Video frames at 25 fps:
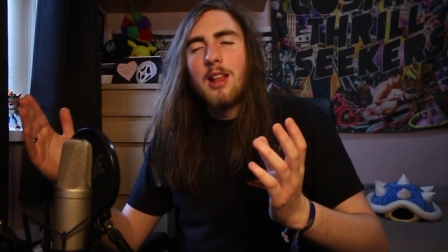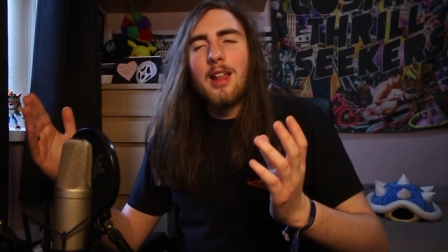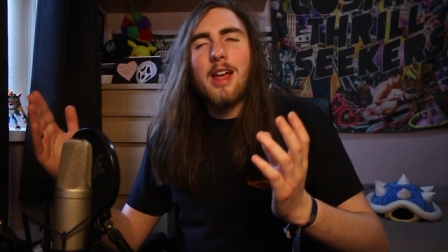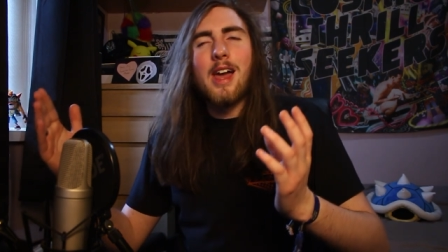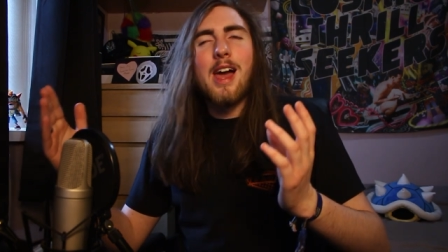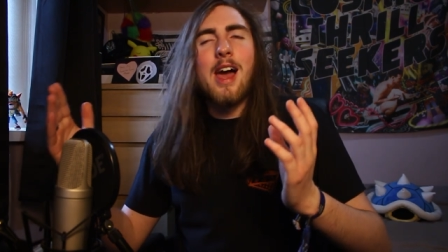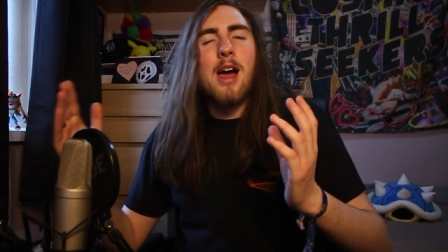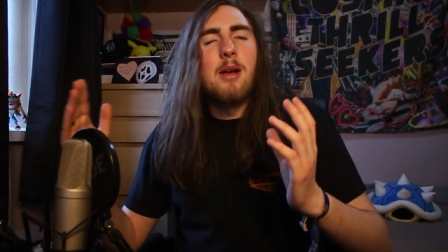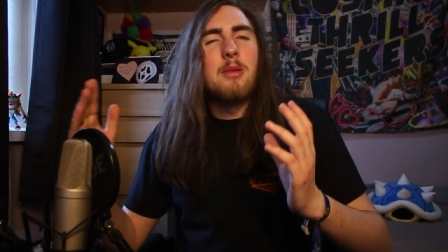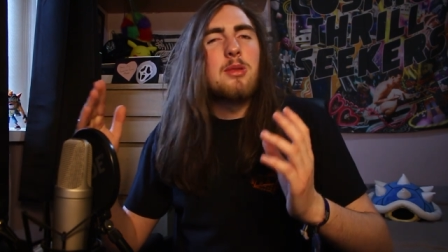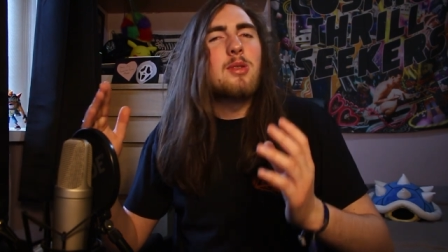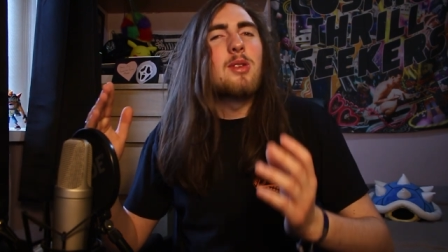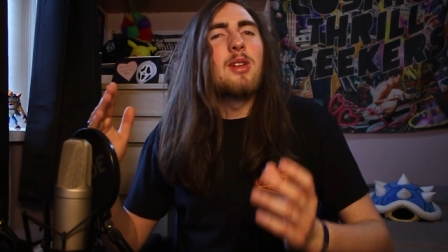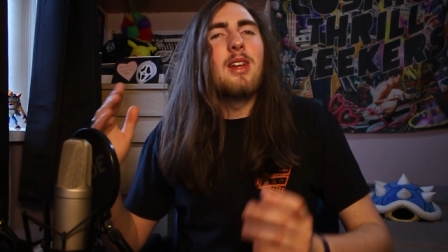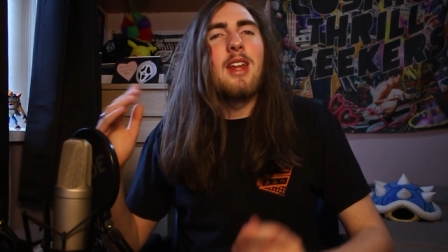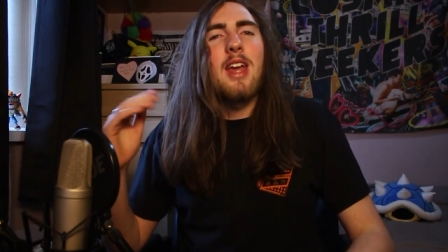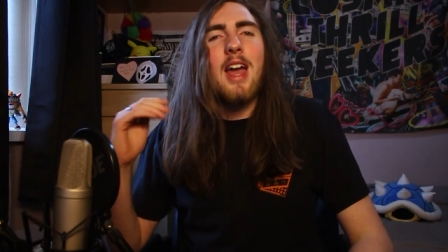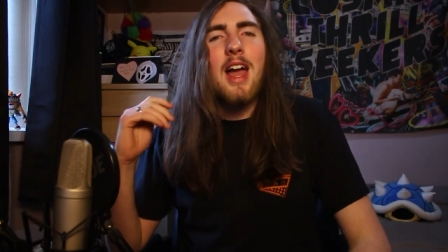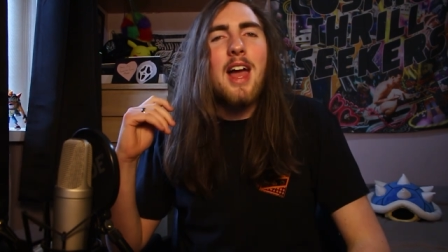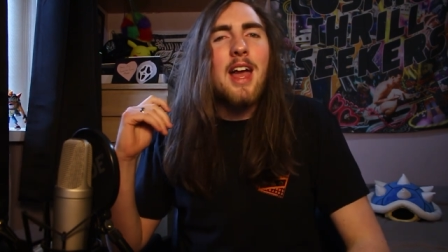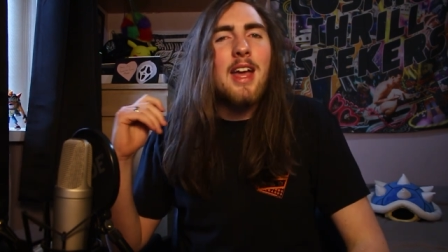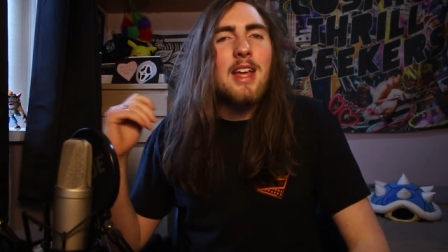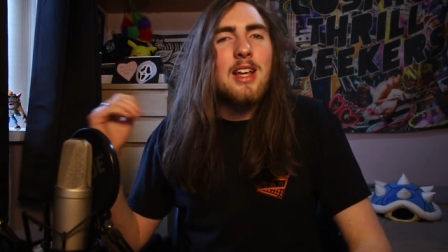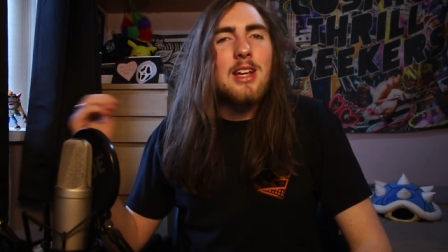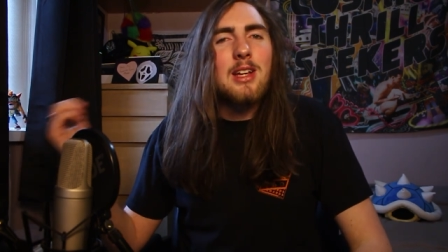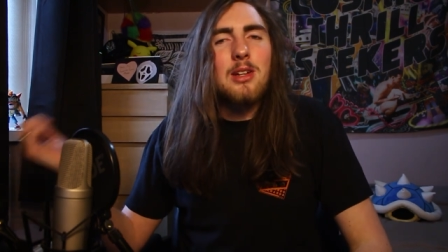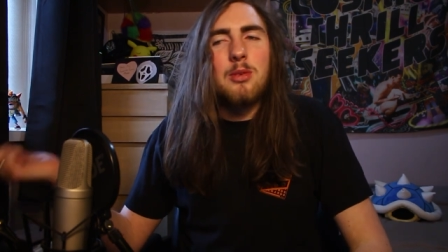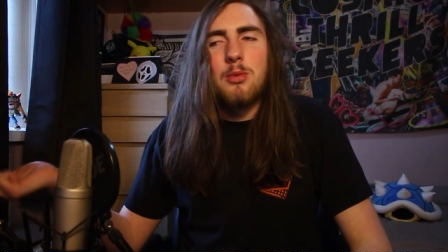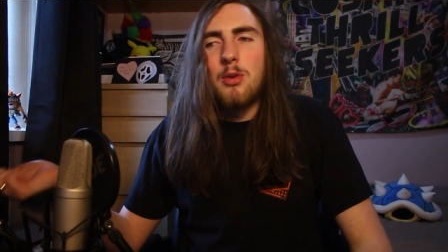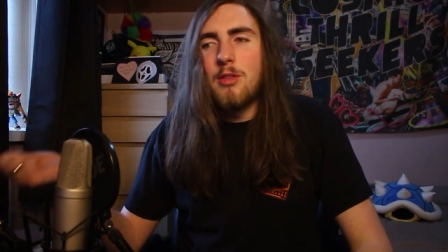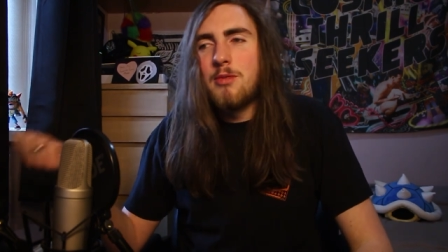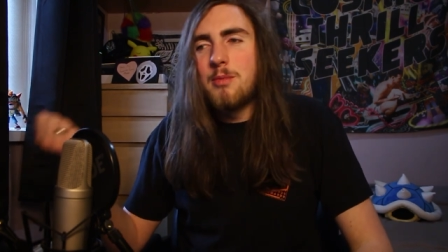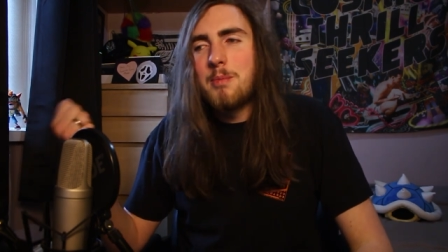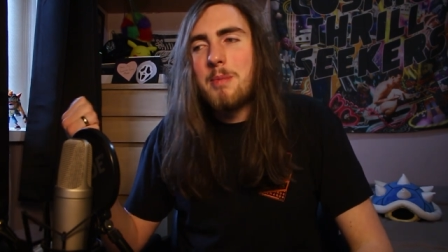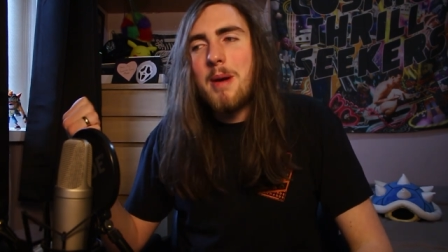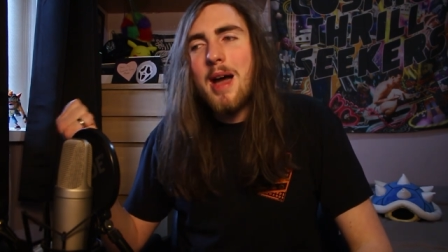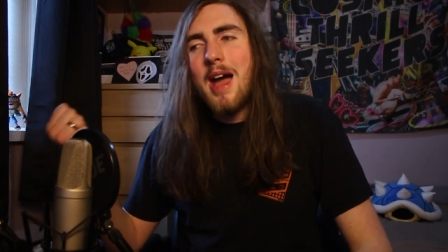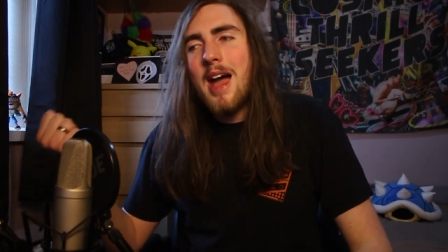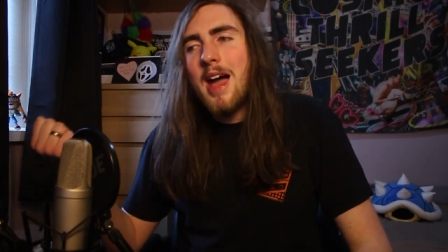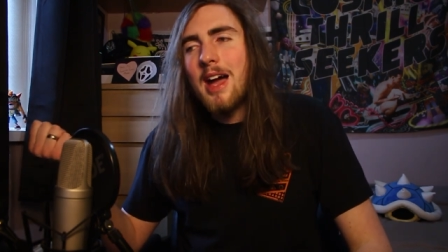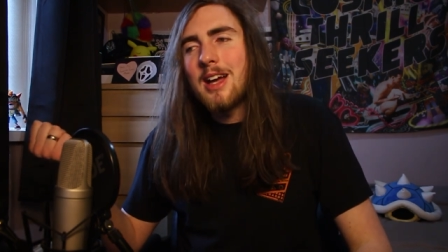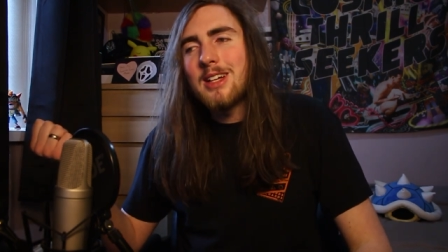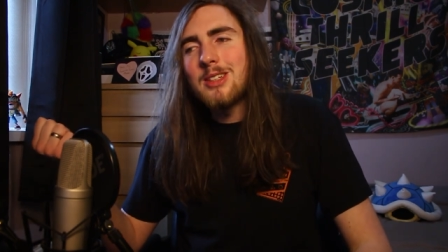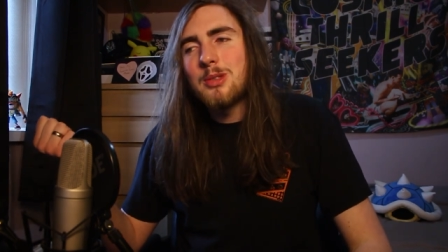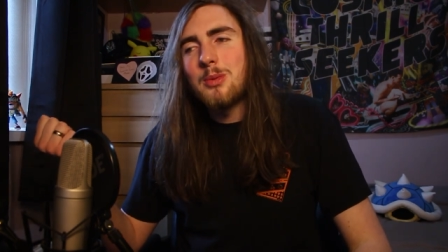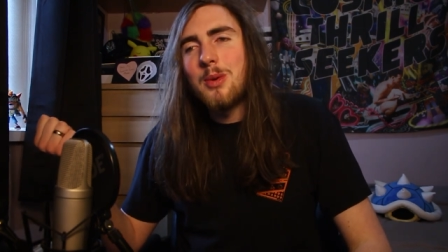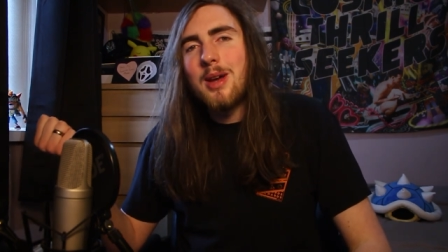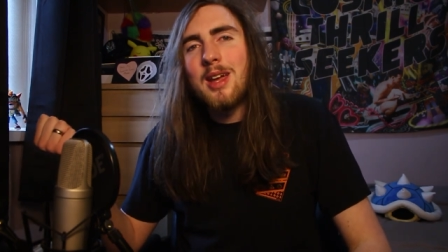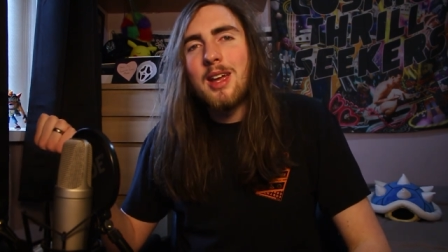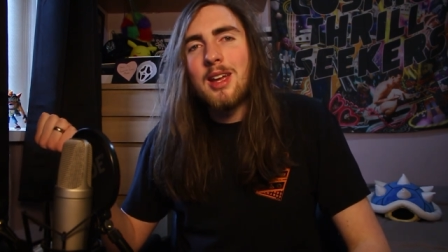like absolutely hanging with
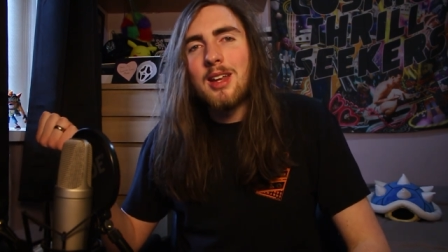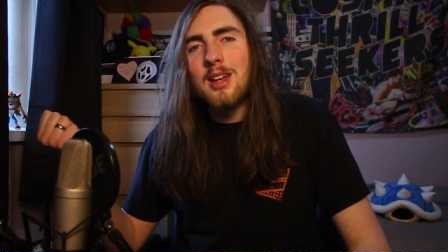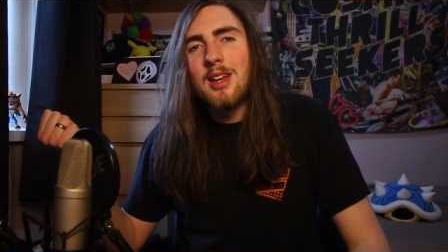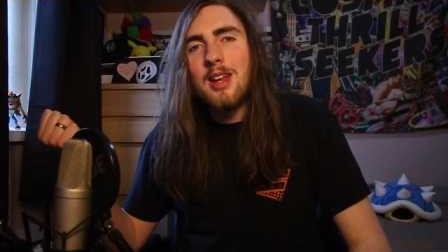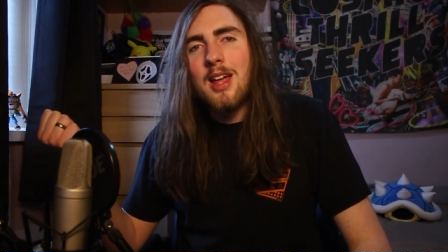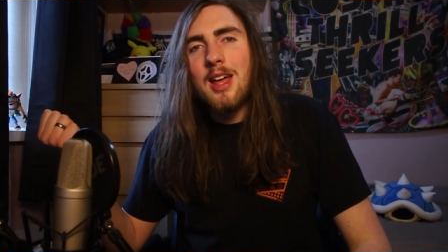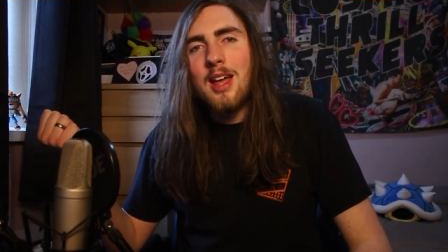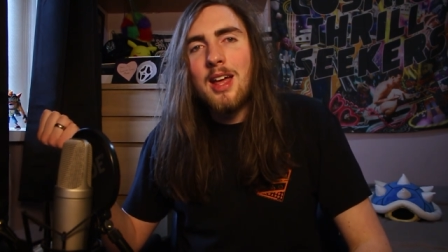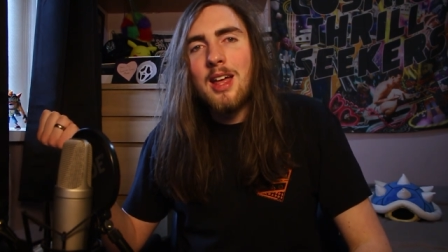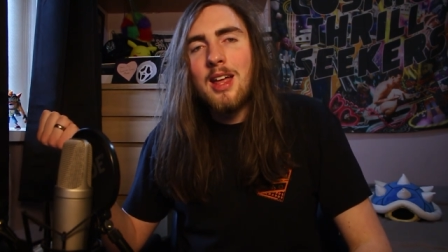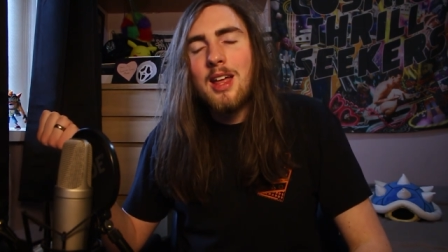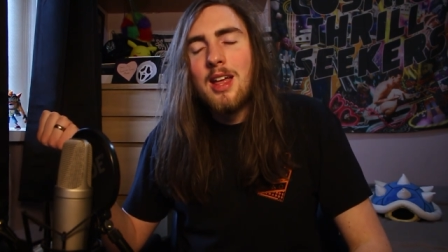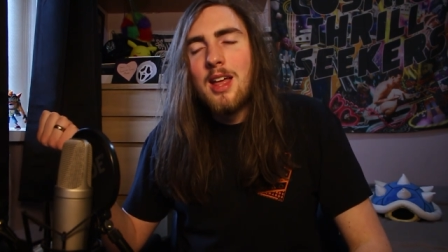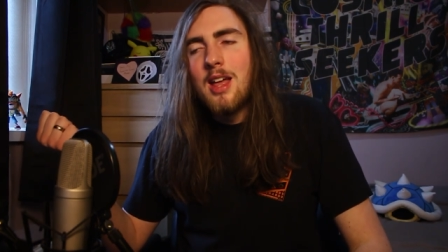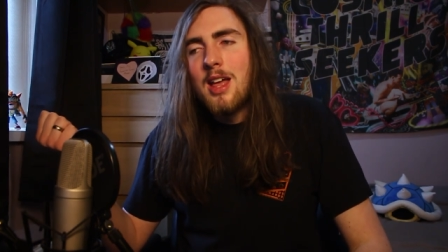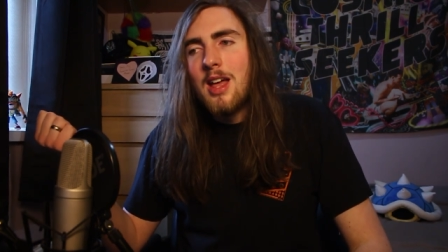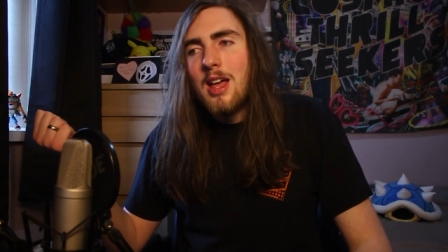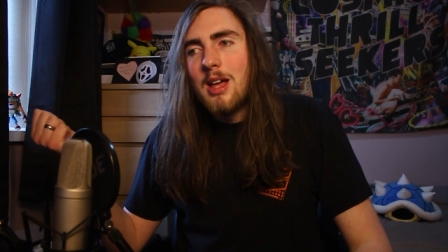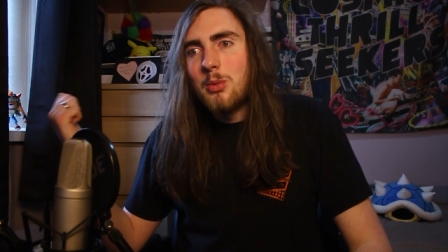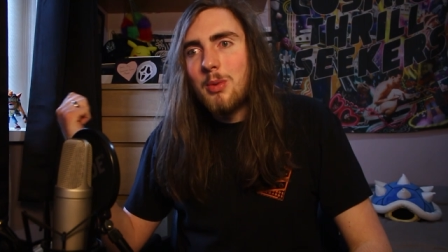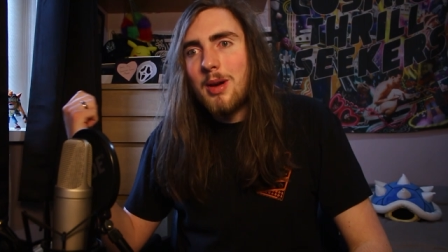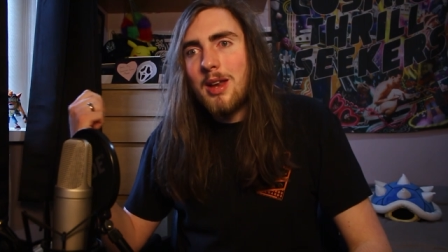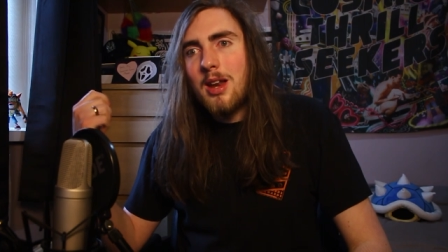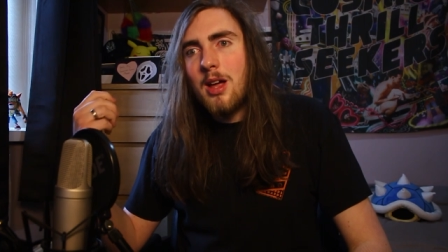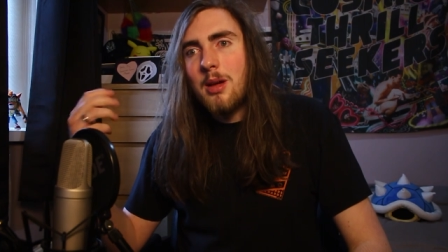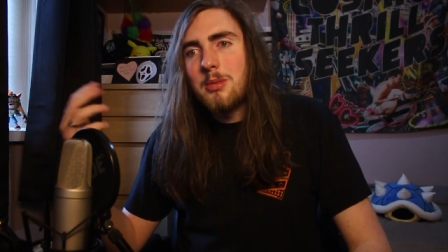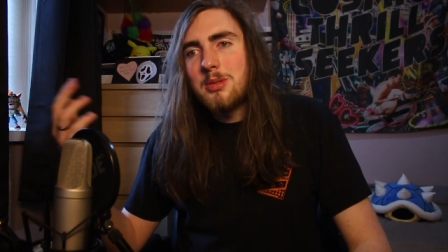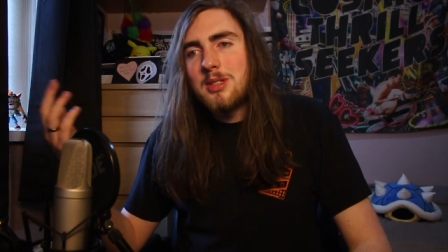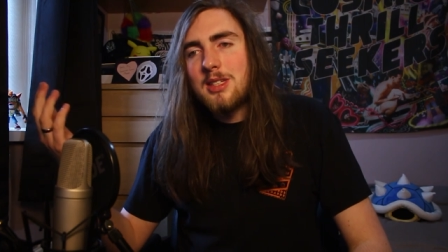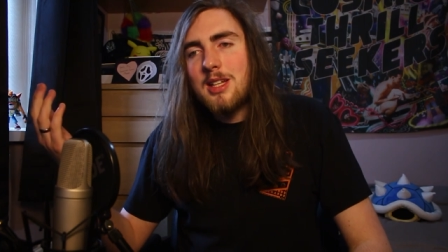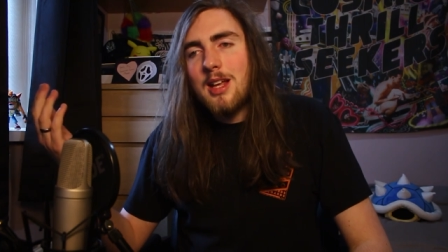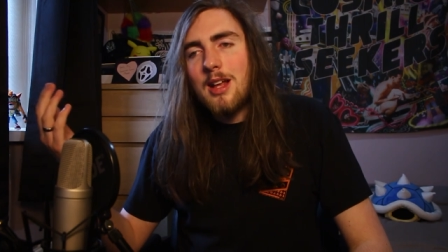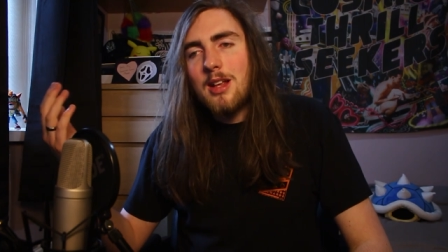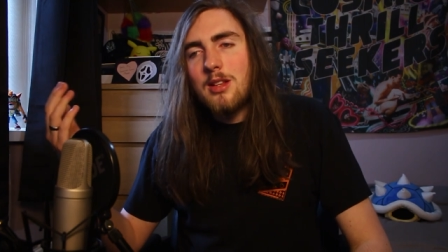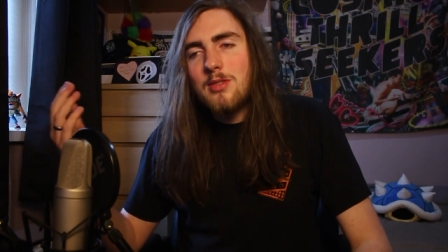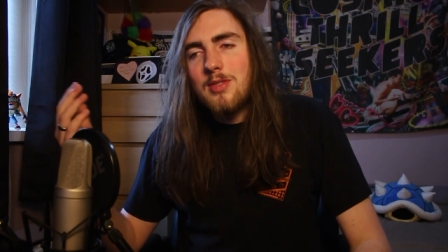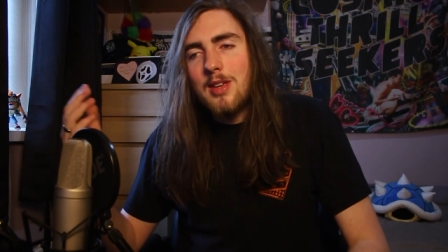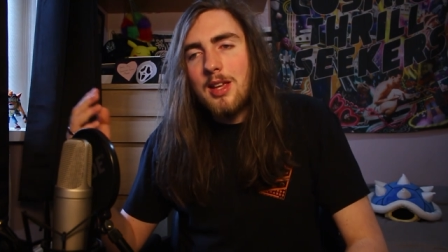bags waiting there. We went upstairs